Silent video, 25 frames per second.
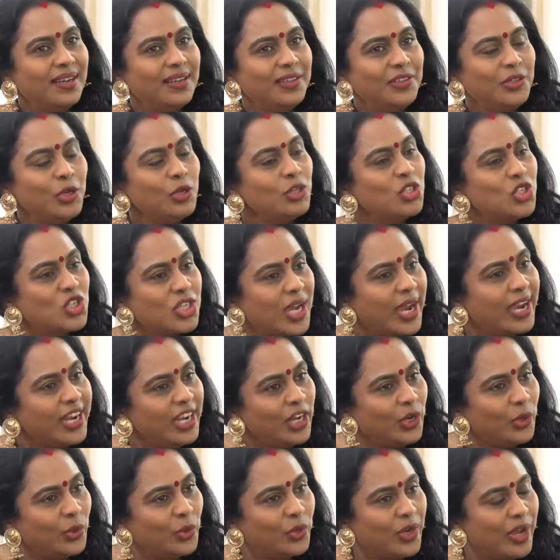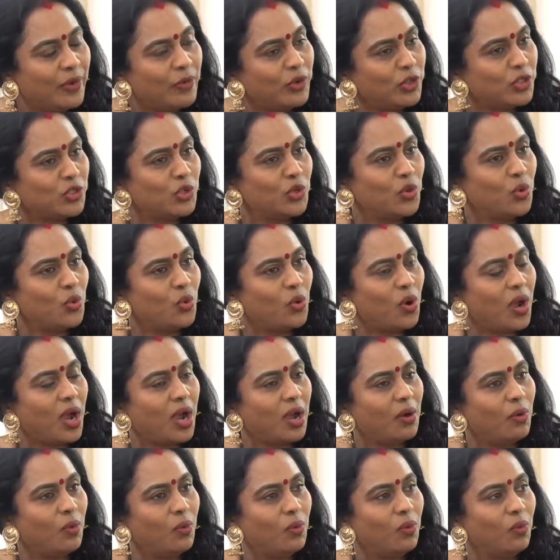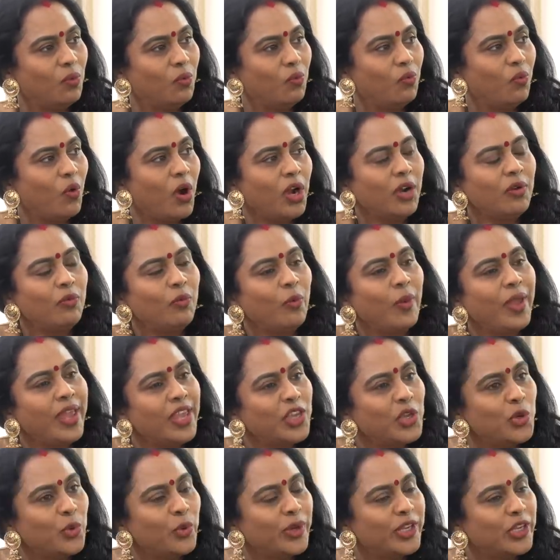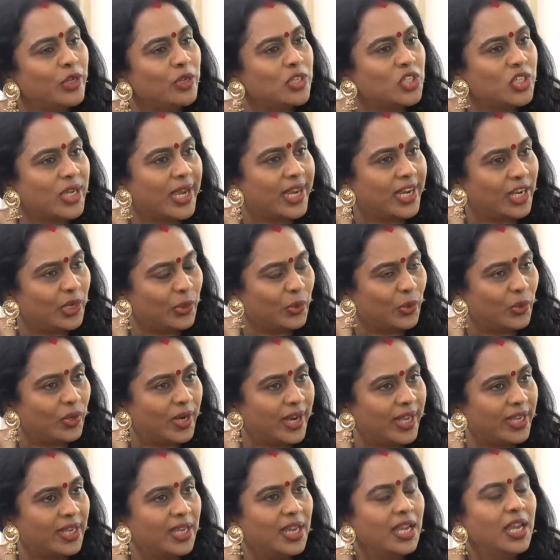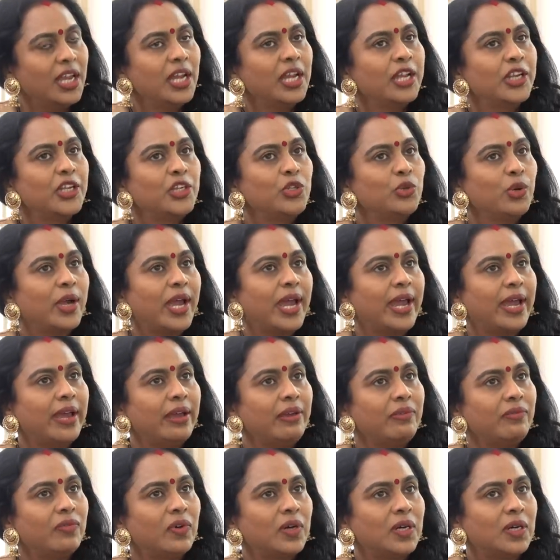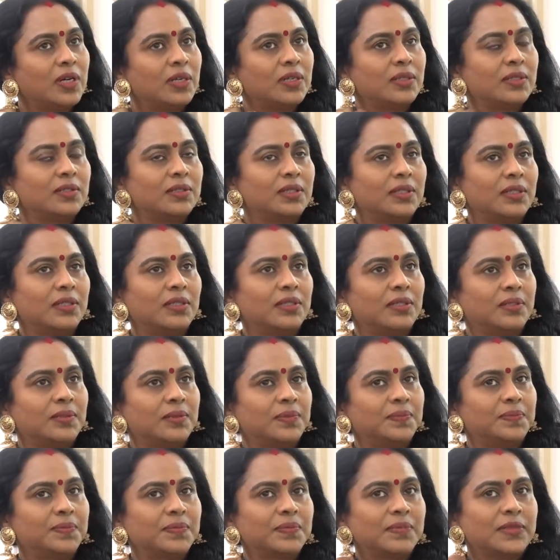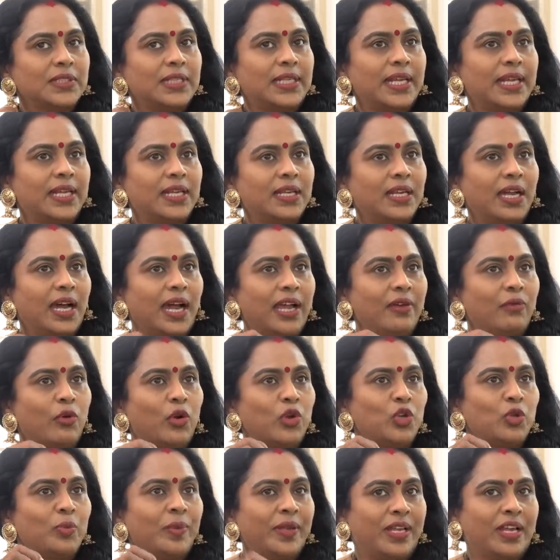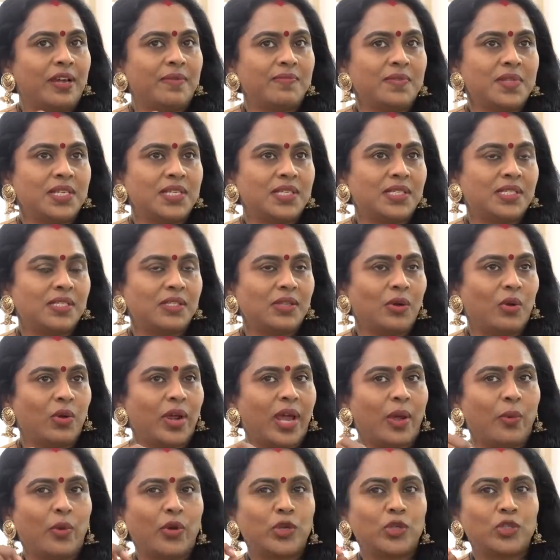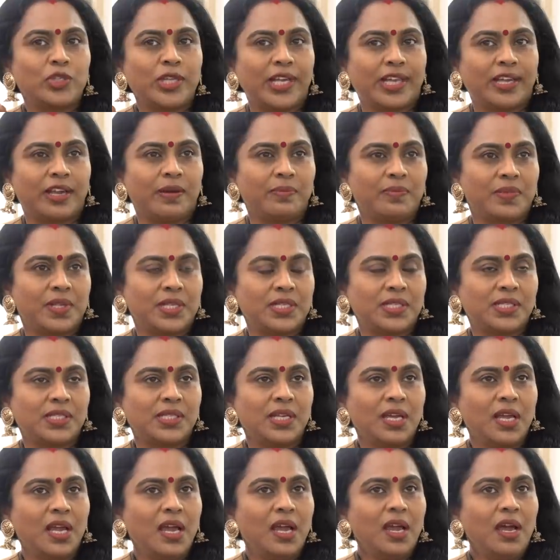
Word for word: your childhood, I want mm-hmm. to know what were you in your childhood like? Did you have, a, a, like, I want to become this, or I want to take up this?